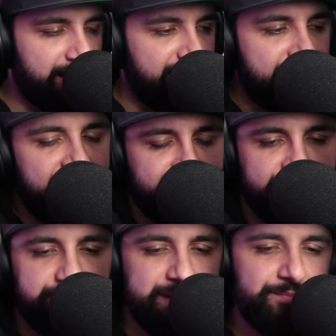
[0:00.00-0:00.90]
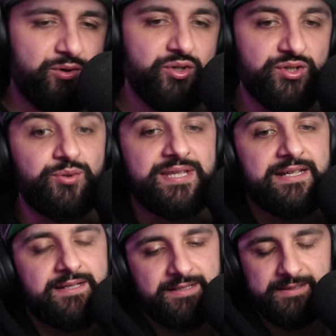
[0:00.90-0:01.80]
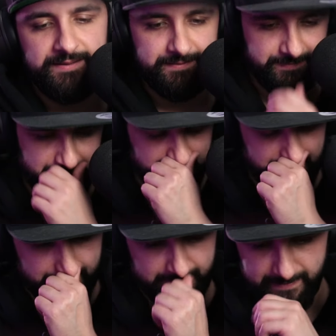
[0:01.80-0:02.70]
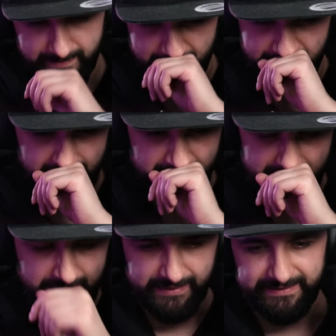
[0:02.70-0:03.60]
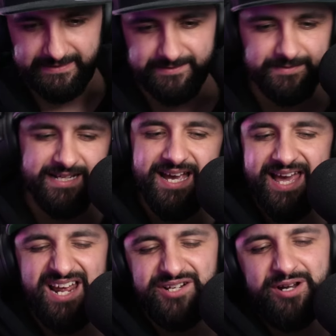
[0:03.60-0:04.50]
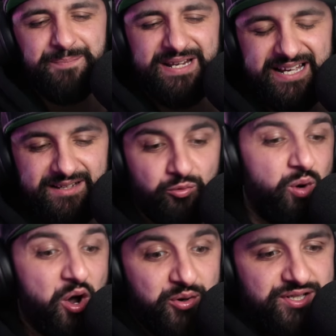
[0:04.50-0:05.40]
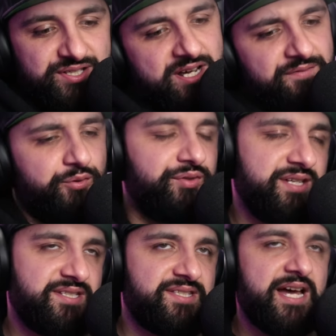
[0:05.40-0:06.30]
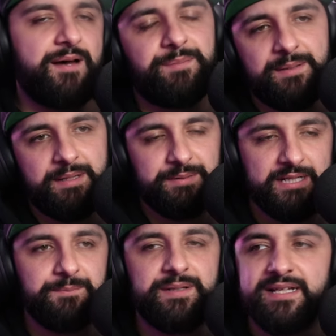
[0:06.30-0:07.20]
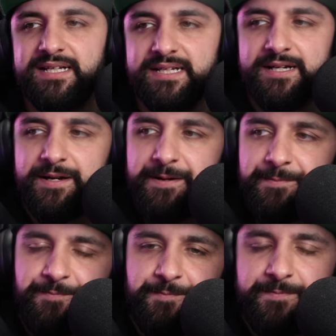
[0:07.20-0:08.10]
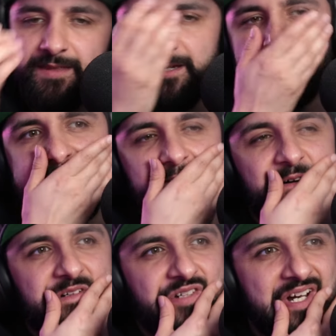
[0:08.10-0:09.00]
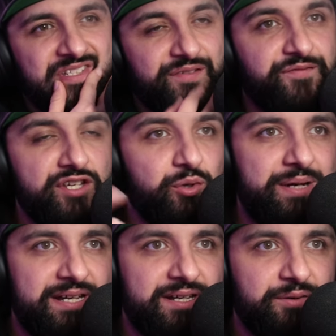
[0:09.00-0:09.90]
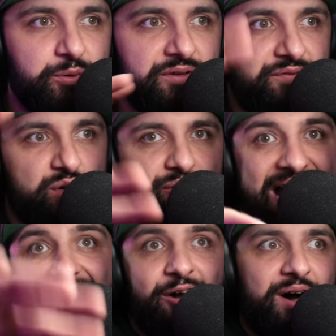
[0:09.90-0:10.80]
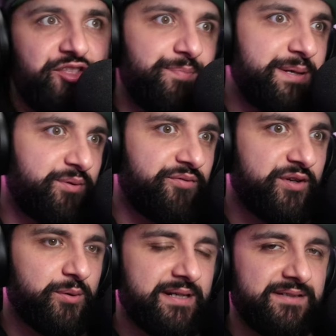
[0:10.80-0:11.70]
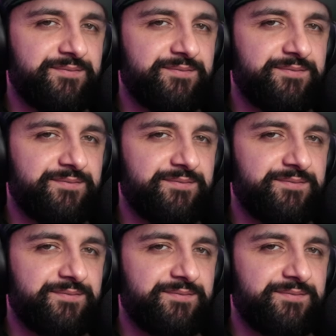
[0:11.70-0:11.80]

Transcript: a collection of people who do think things like, I don't want to be like woke stuff or this, that, blah, blah, blah, but they all try to view it with a view of how other people view it.